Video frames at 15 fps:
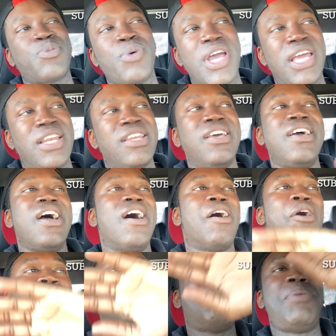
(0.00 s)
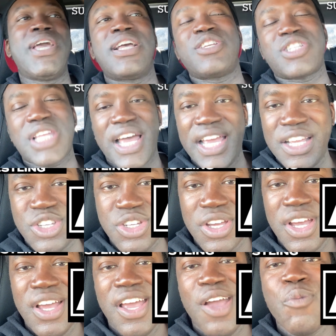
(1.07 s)
win on the biggest stage
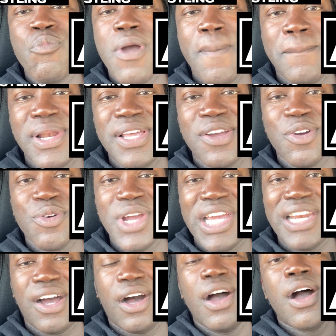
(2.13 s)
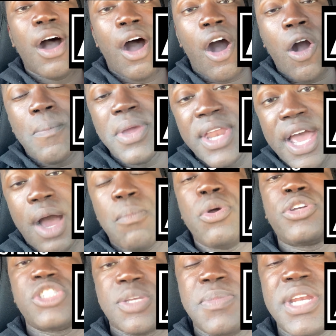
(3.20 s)
in Wembley Arena. I'll be there. I'm
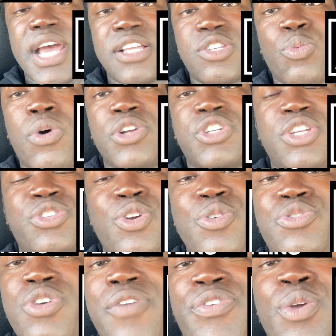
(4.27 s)
looking to be there to watch it too. So if